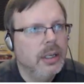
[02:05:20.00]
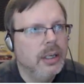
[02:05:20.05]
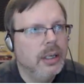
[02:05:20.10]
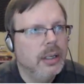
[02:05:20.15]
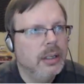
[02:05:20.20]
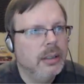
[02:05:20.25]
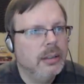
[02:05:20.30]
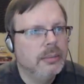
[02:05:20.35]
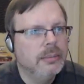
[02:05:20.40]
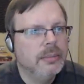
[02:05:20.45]

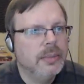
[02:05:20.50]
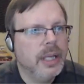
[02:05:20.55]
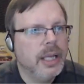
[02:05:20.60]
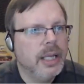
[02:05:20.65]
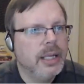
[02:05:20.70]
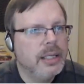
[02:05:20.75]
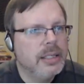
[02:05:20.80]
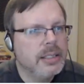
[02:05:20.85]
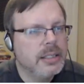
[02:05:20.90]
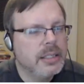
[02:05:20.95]
And
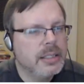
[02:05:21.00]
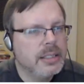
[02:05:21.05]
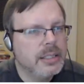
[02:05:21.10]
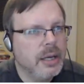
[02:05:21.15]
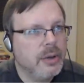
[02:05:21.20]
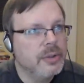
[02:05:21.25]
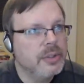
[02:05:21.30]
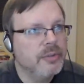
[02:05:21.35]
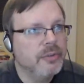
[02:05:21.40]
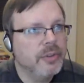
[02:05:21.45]
it
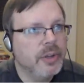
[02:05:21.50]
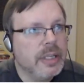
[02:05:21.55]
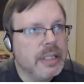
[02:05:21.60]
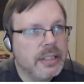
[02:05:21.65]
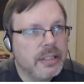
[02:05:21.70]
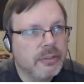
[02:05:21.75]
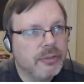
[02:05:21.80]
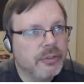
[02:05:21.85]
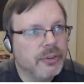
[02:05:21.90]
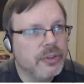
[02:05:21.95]
tells a very
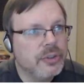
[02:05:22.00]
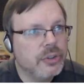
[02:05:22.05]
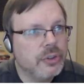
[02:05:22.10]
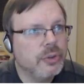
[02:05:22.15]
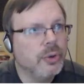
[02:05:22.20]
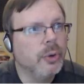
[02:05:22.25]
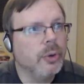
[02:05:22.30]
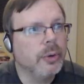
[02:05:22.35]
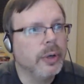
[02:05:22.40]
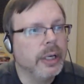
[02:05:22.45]
different
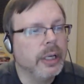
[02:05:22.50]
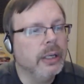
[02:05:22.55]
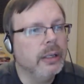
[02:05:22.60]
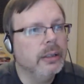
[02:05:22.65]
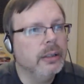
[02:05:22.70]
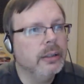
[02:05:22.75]
story.